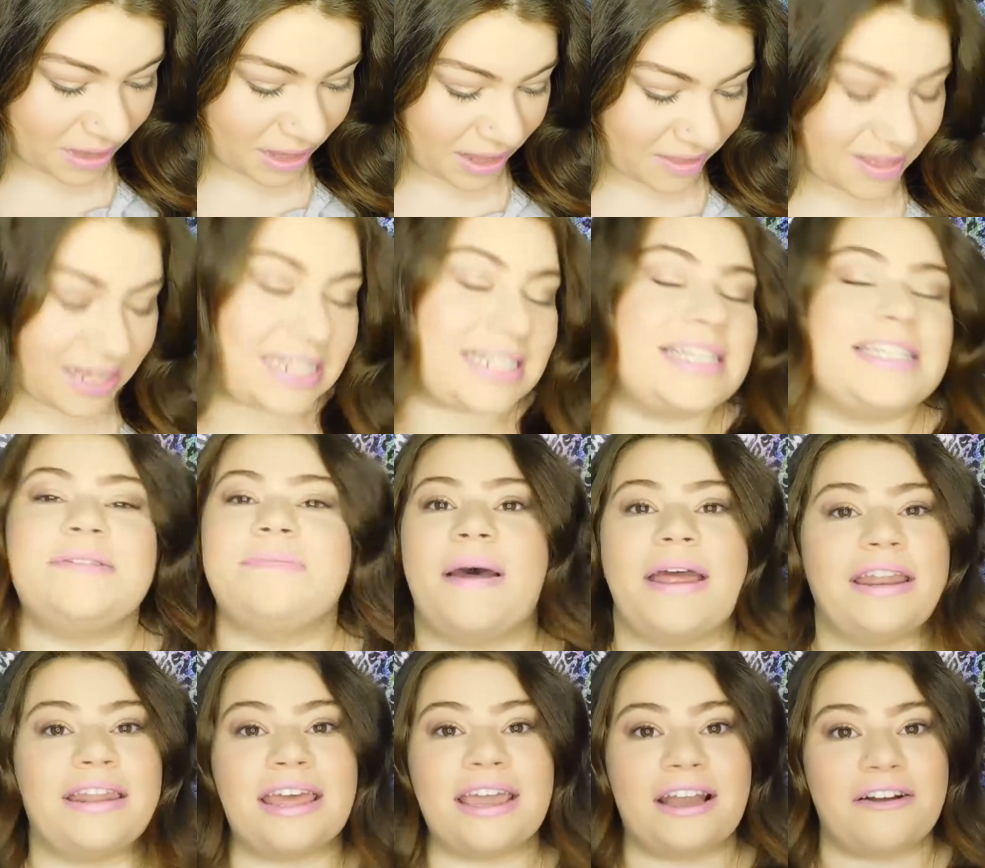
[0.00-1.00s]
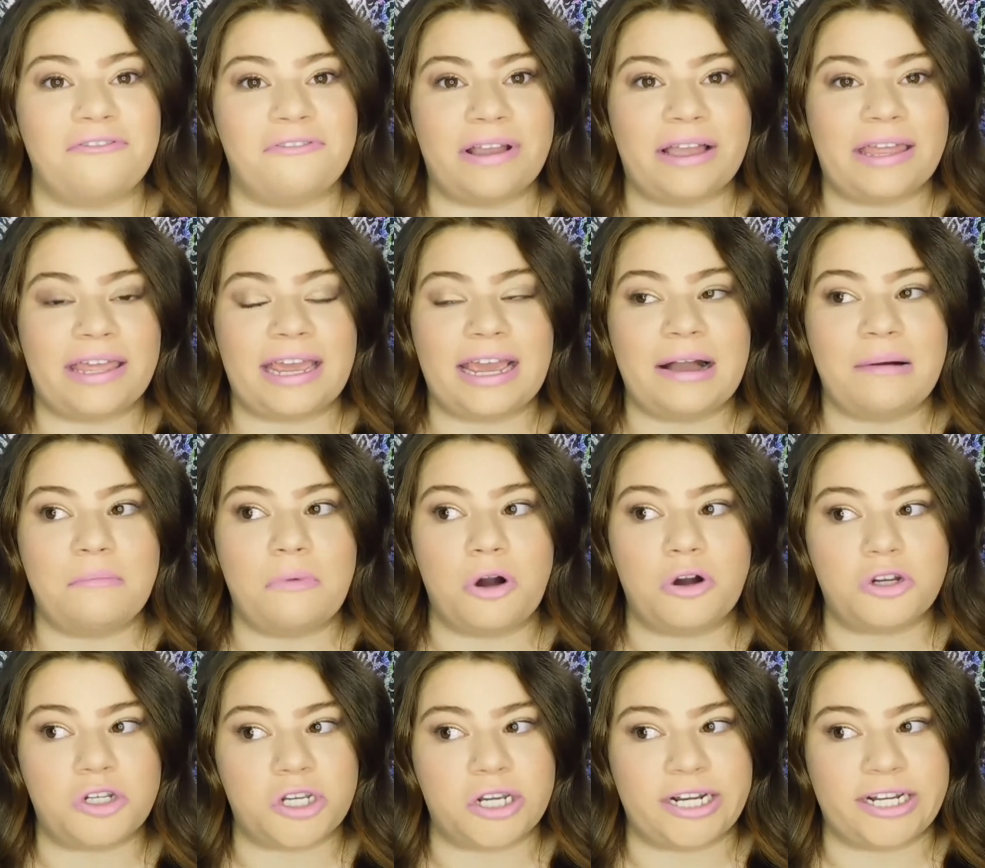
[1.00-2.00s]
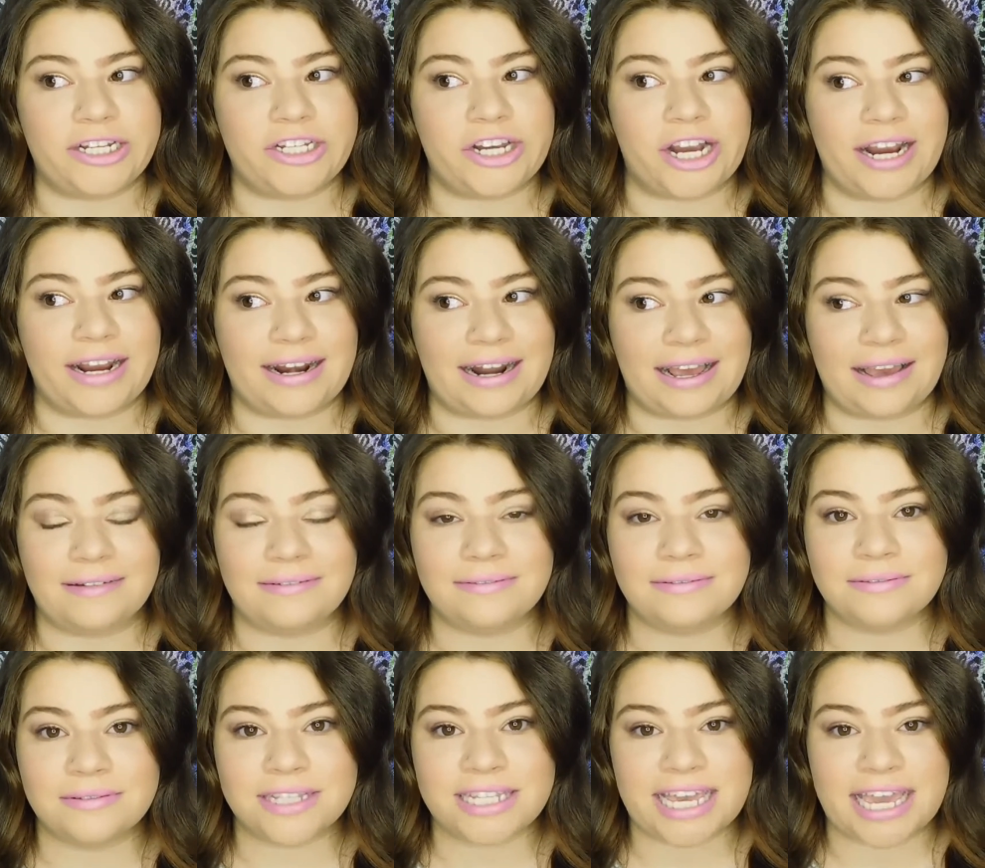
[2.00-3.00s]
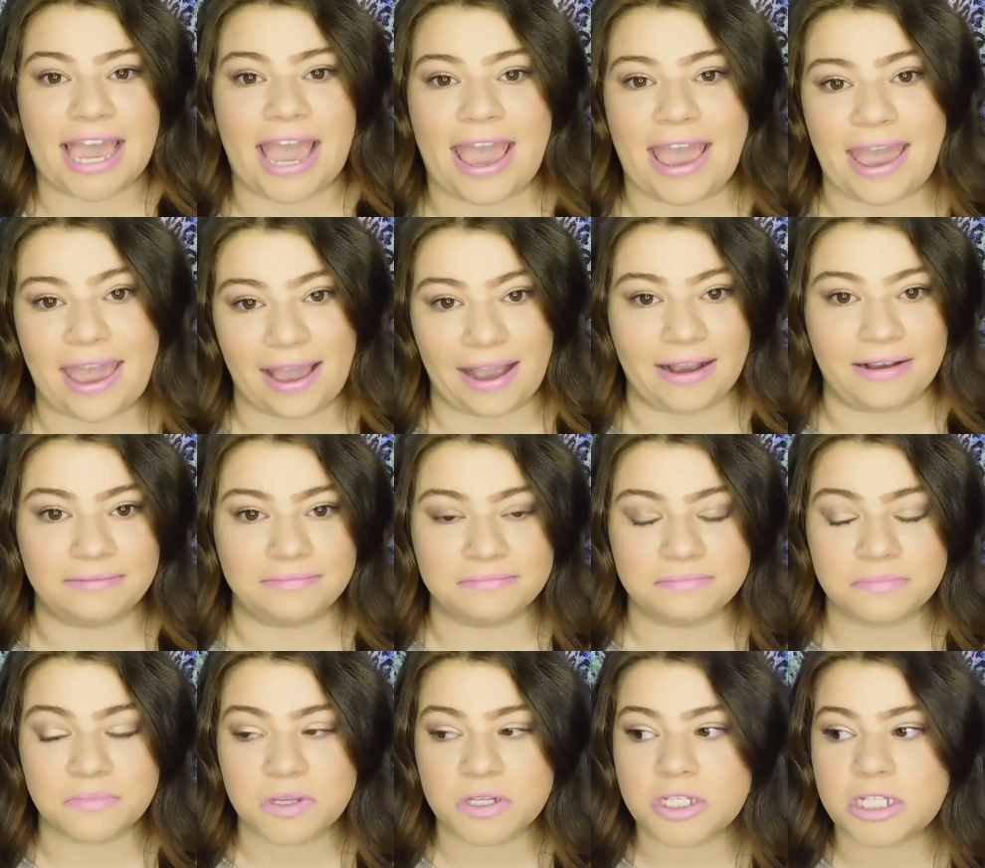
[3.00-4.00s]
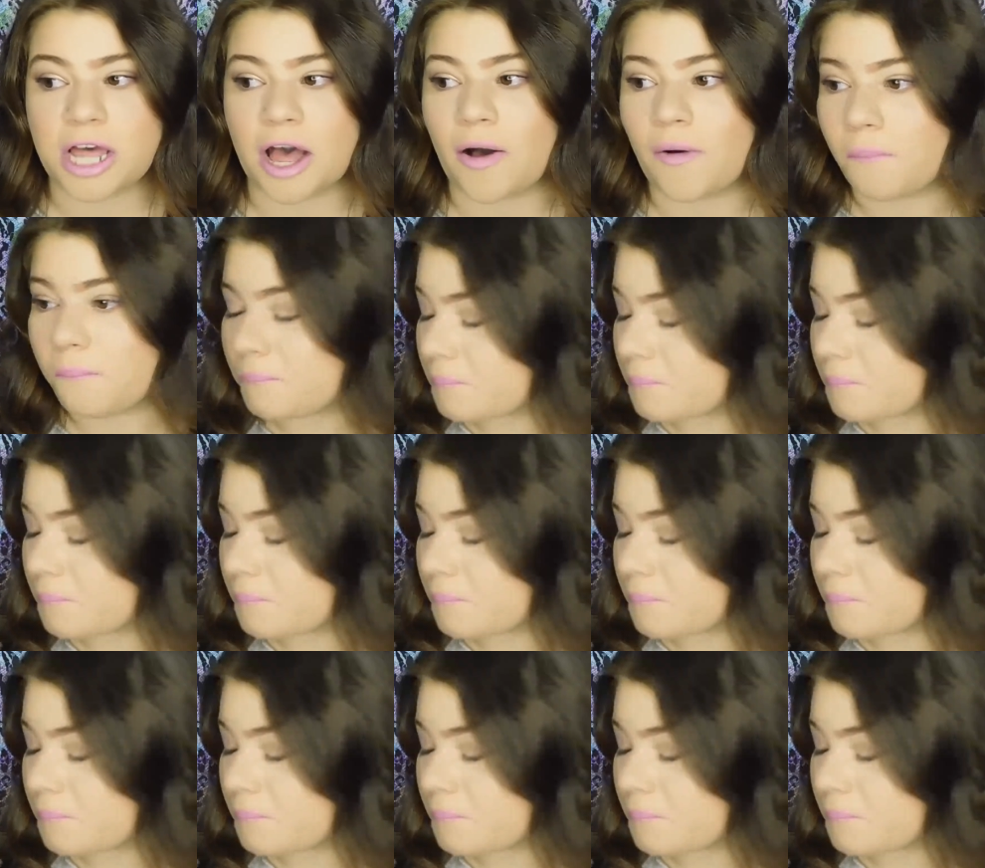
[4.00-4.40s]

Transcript: This has been like a really emotional journey to get here. So,